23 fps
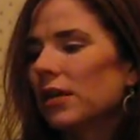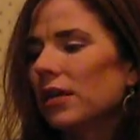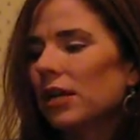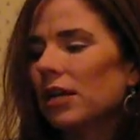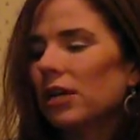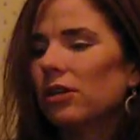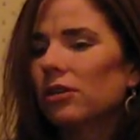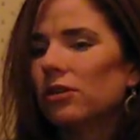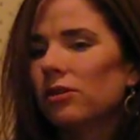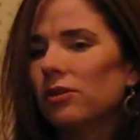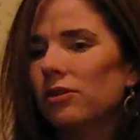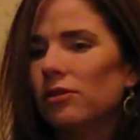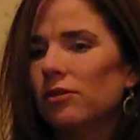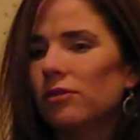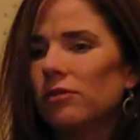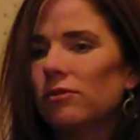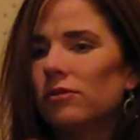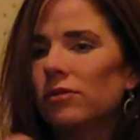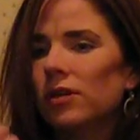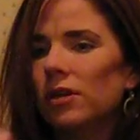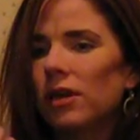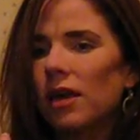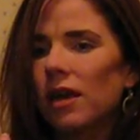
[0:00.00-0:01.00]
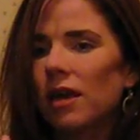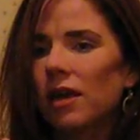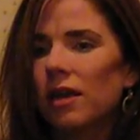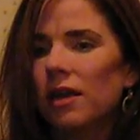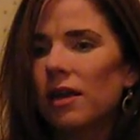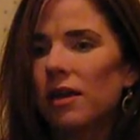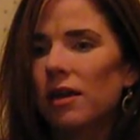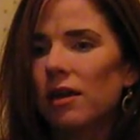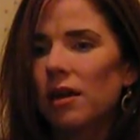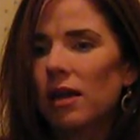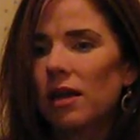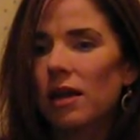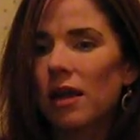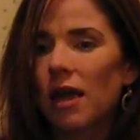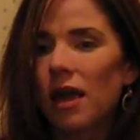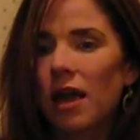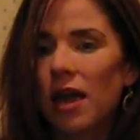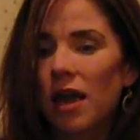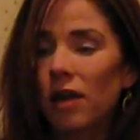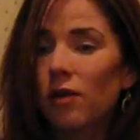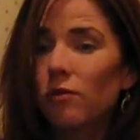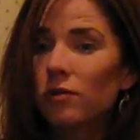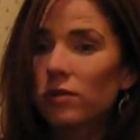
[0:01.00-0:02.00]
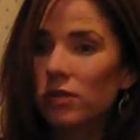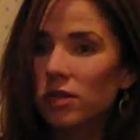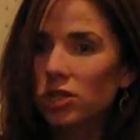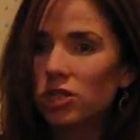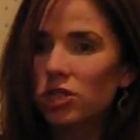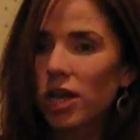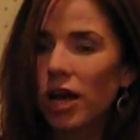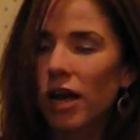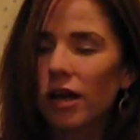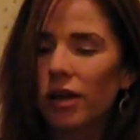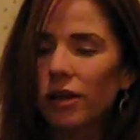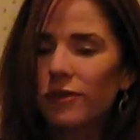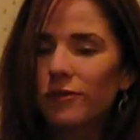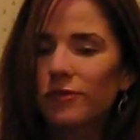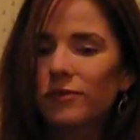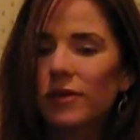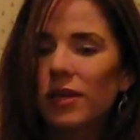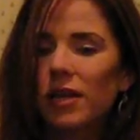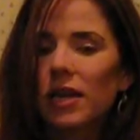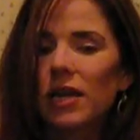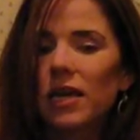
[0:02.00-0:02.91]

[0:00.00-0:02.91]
include an egg with the shell.